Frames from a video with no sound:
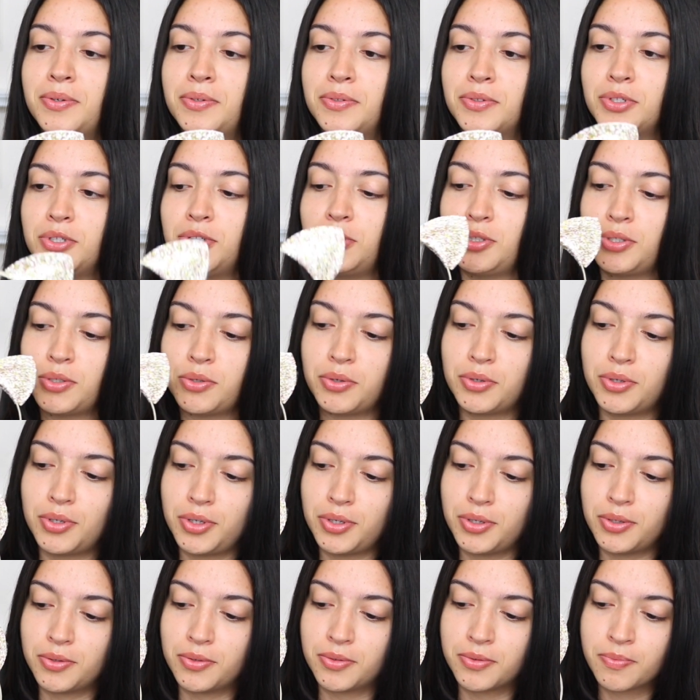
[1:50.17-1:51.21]
They're so
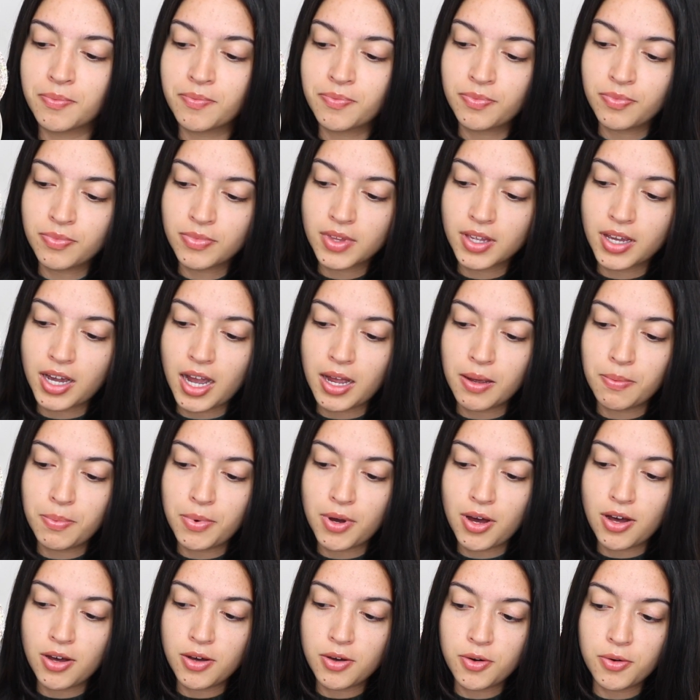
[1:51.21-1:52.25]
cute. I
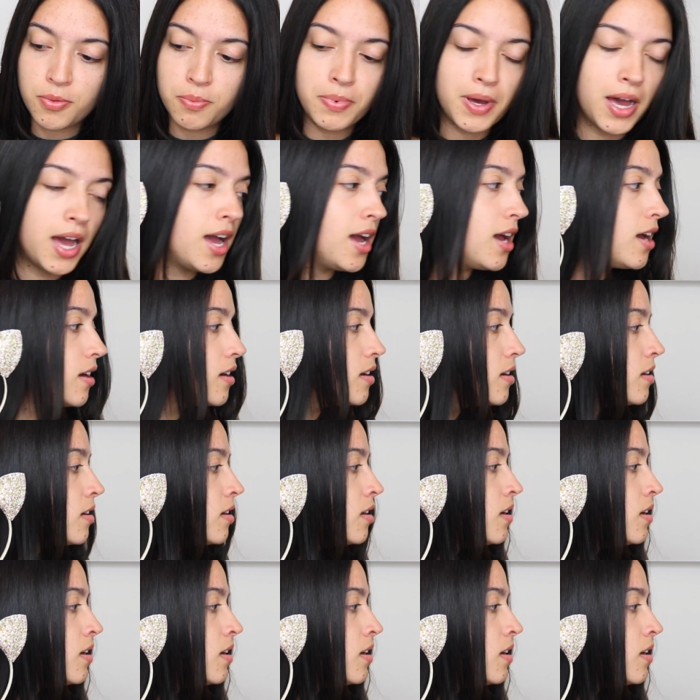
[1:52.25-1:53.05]
bought a whole pack,